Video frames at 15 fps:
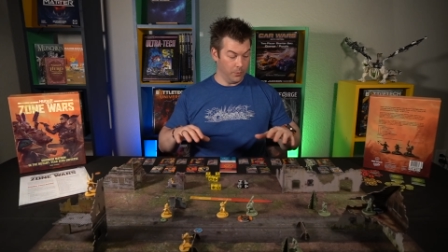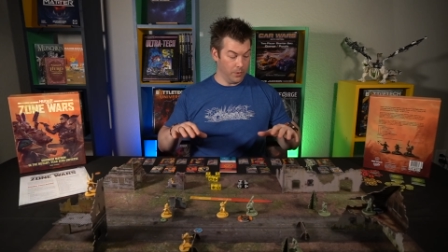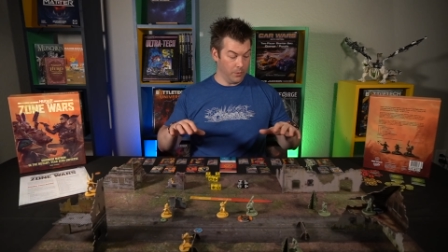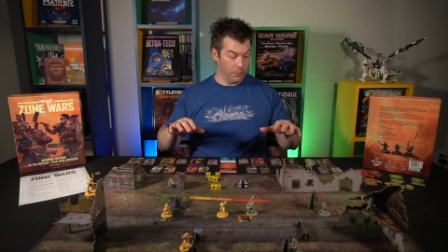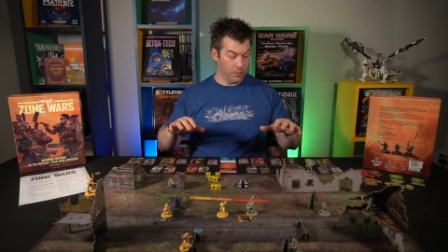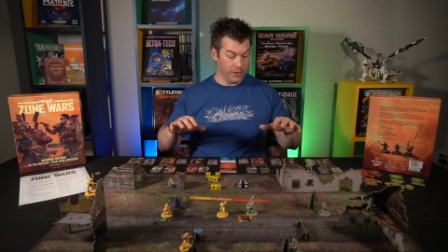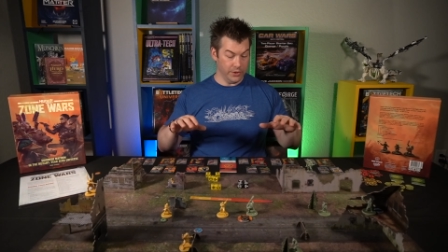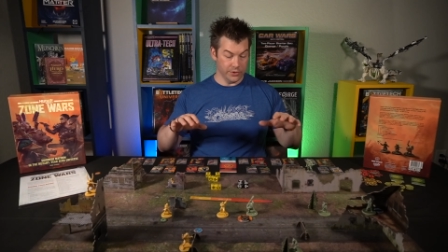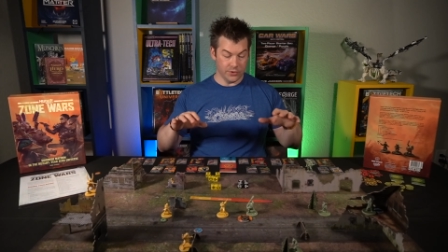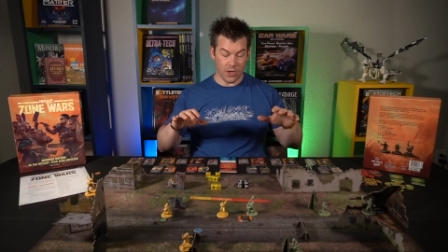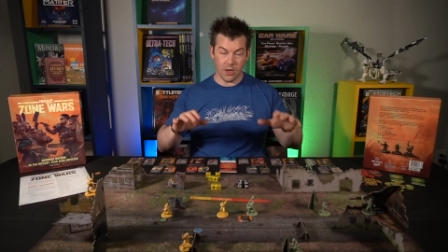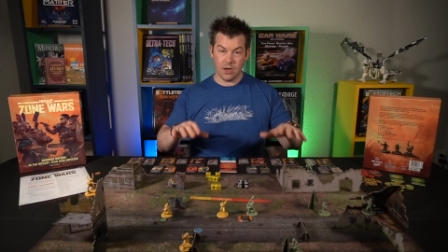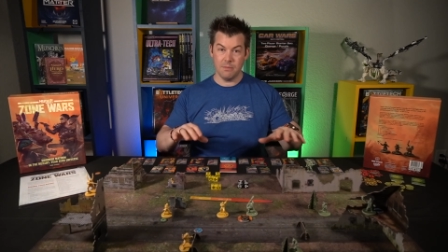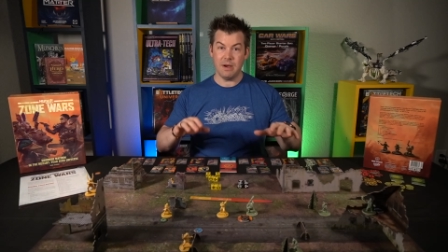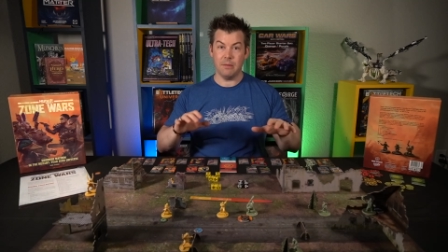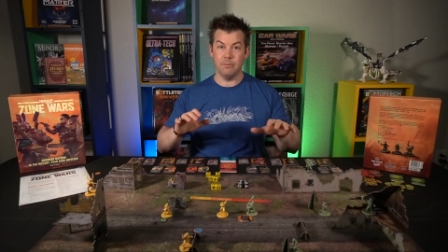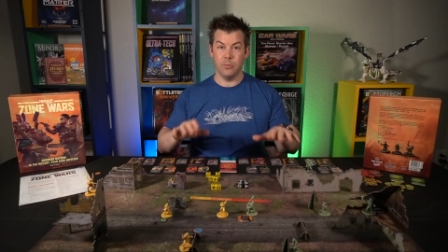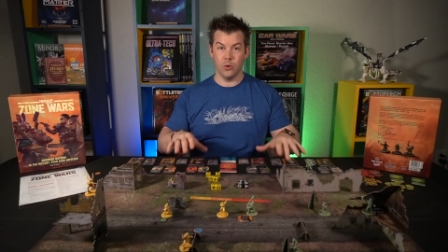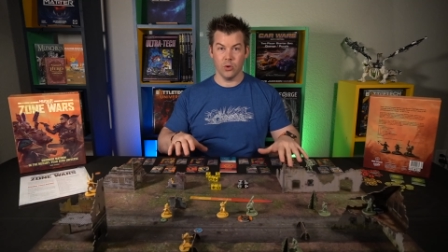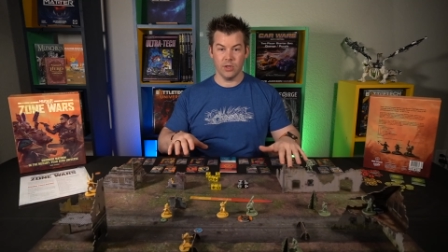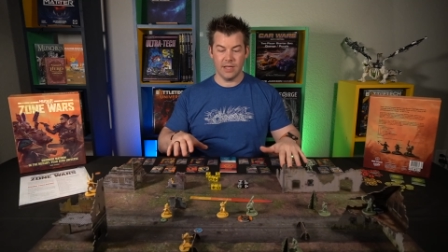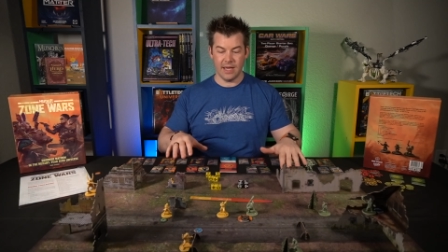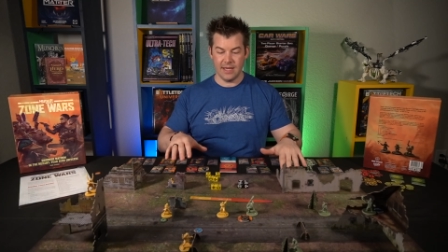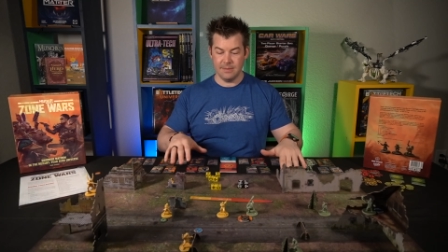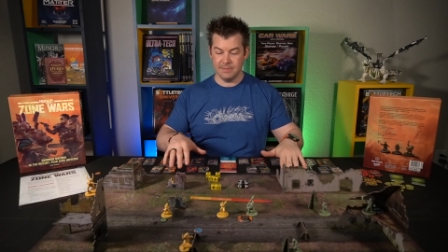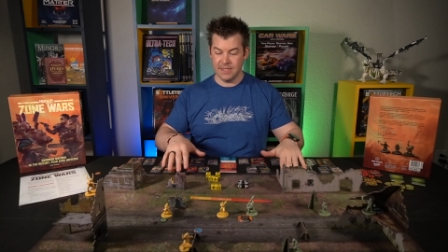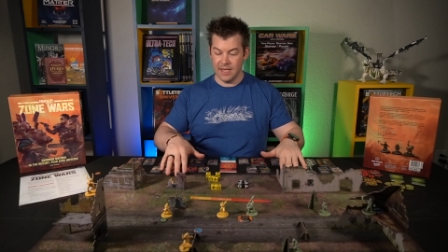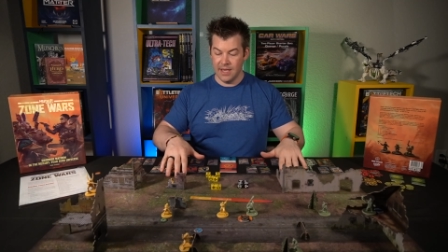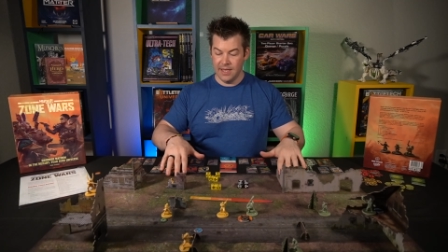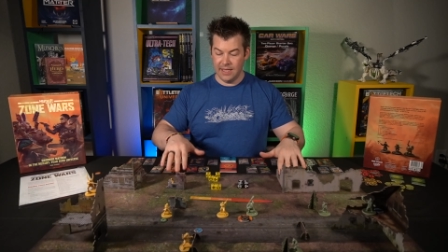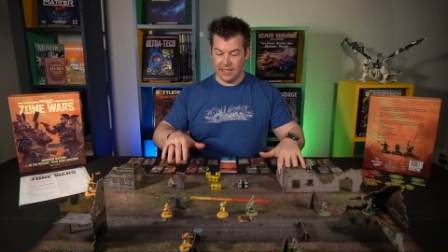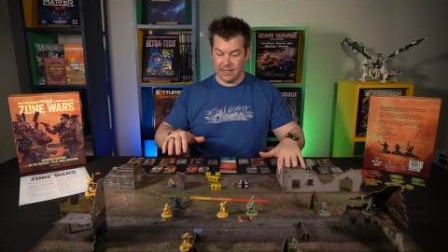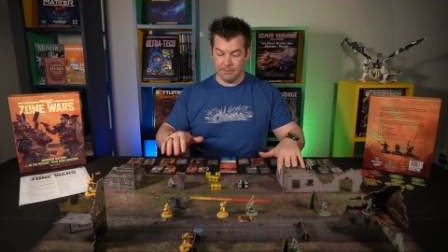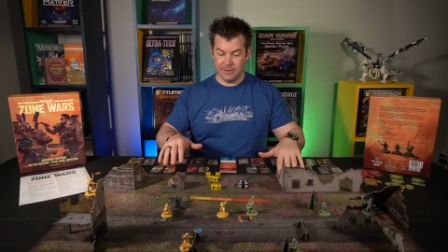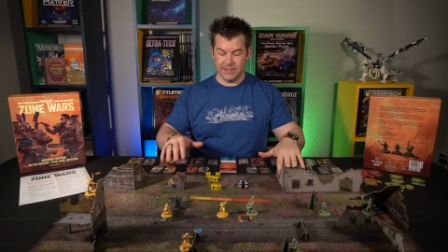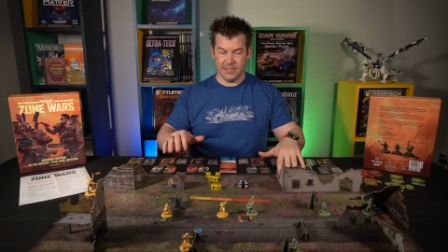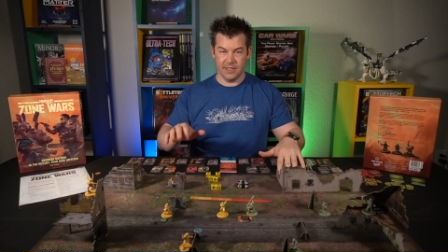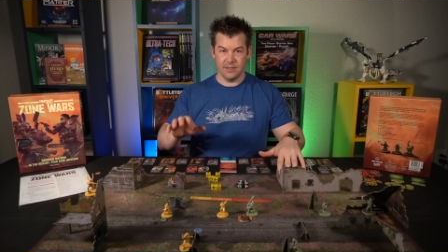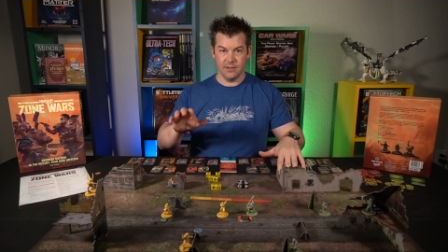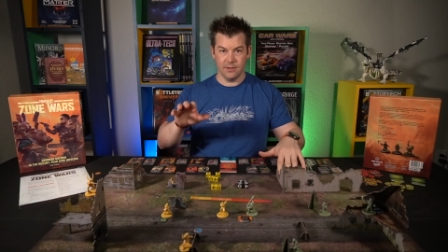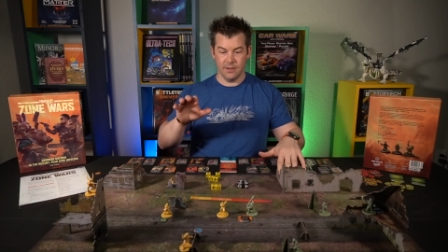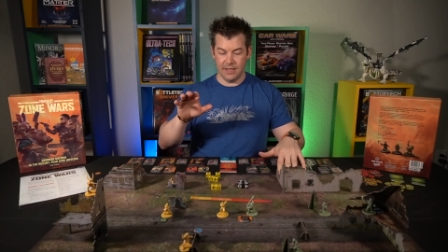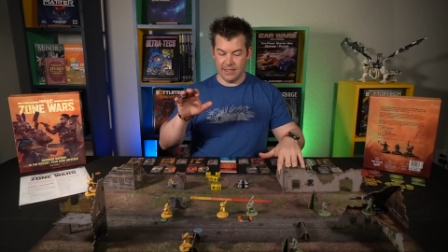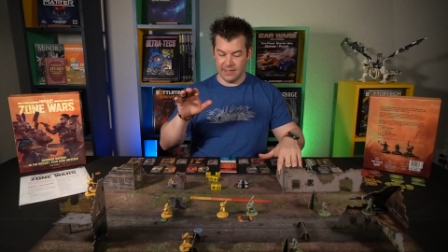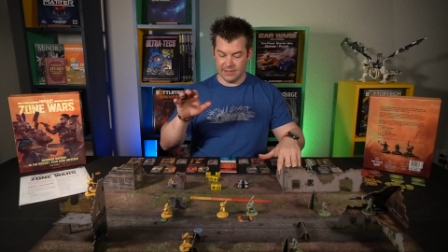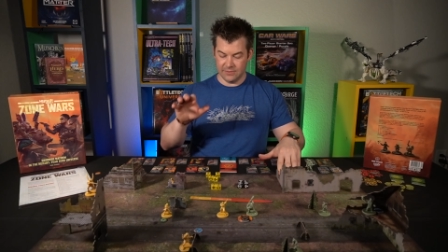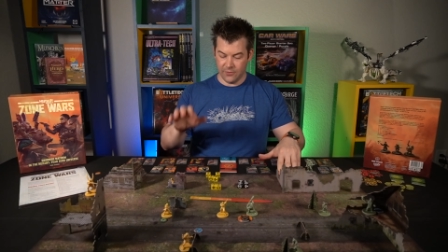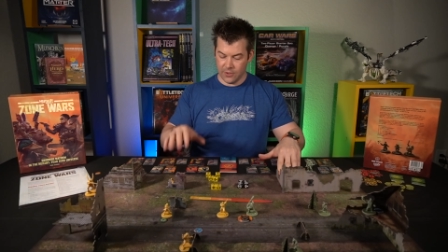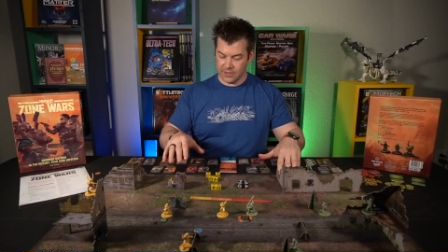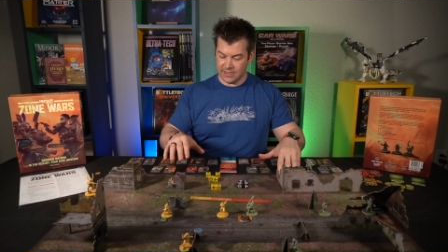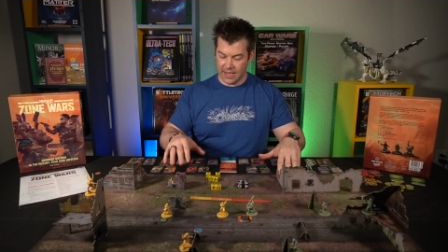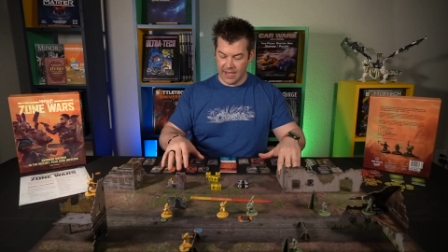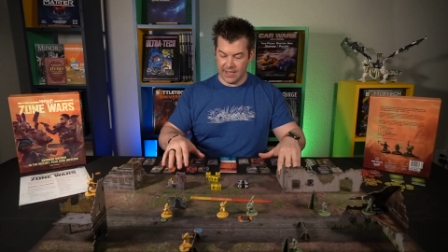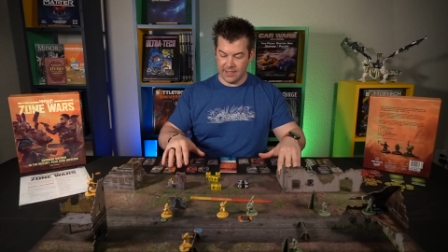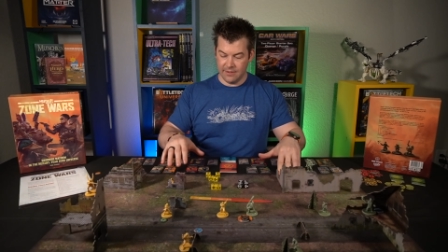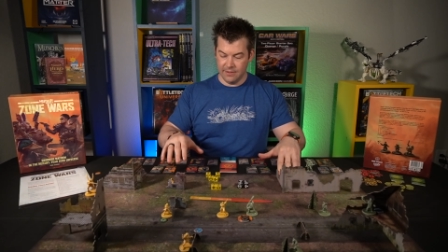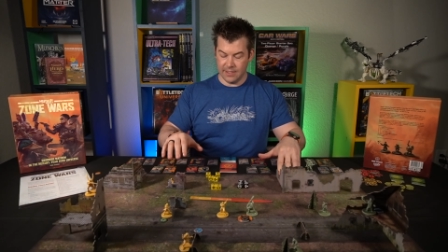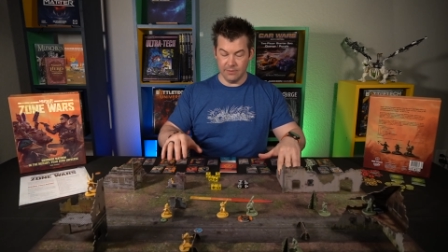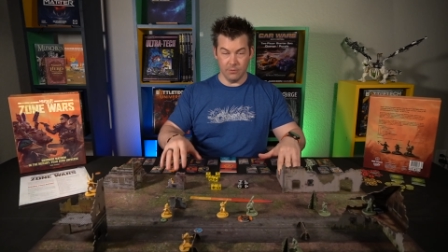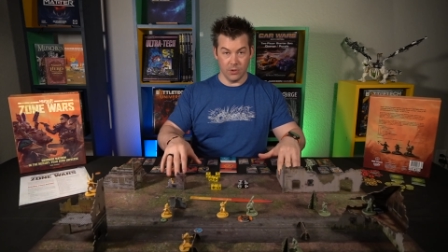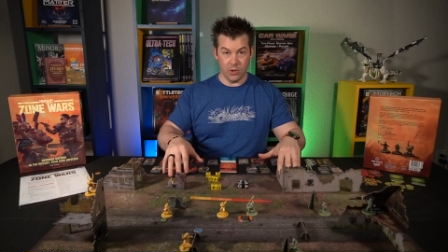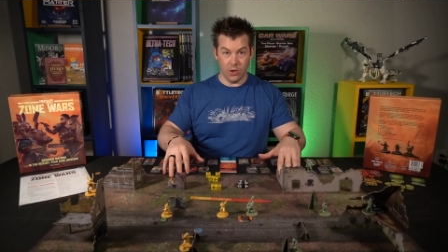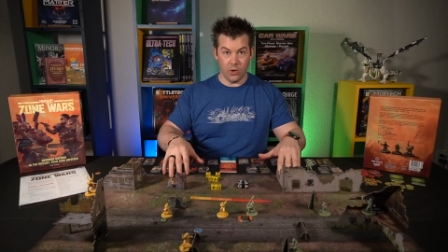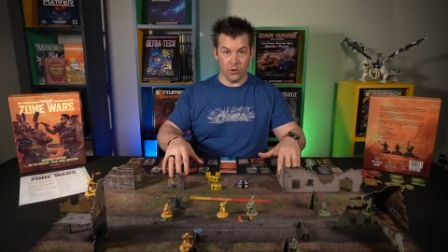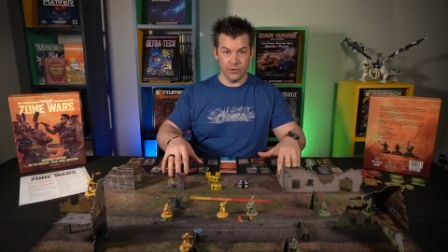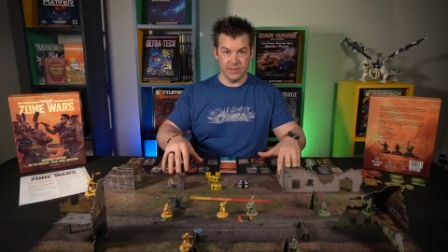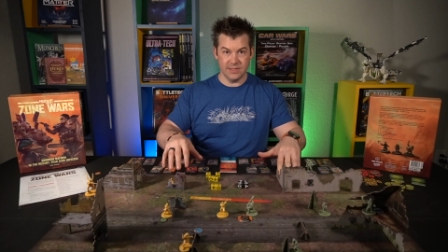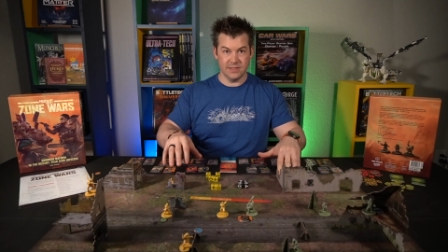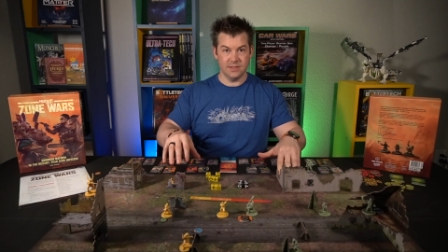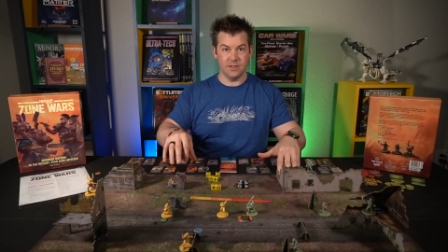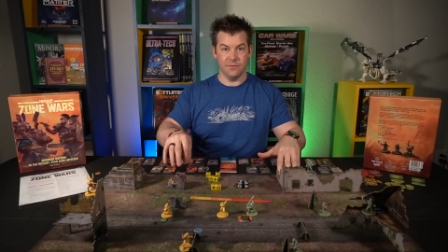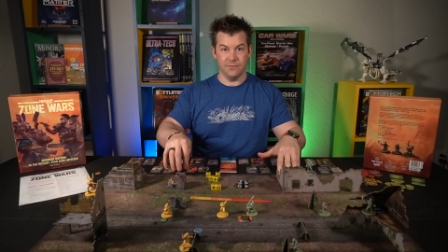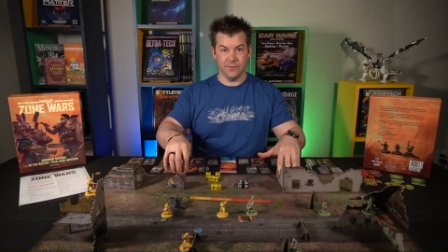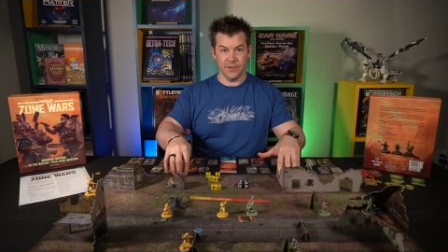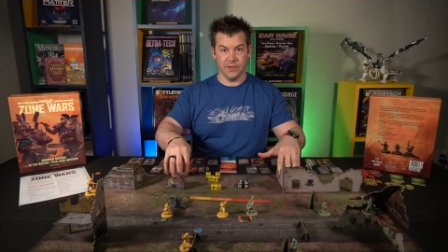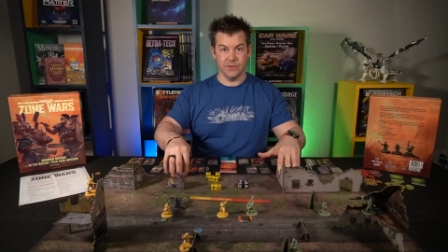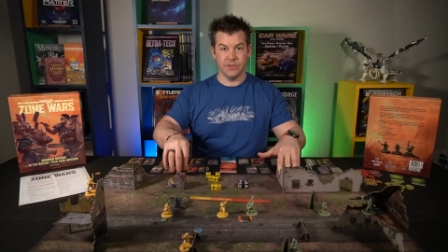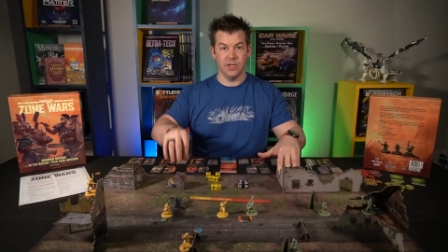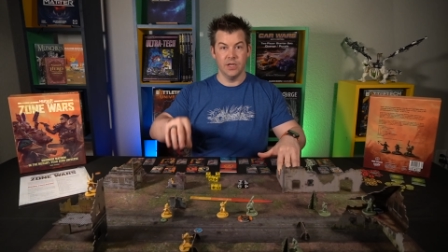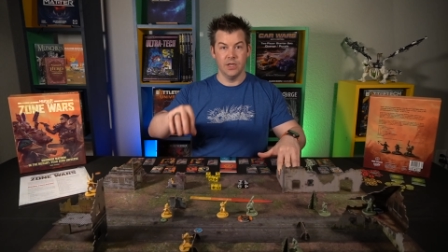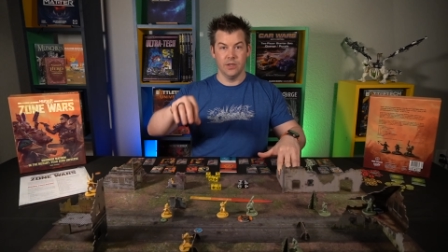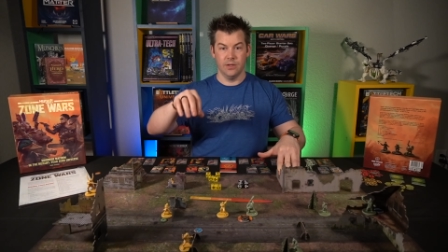when you're talking about board games in particular, as far as I can recall, this is the first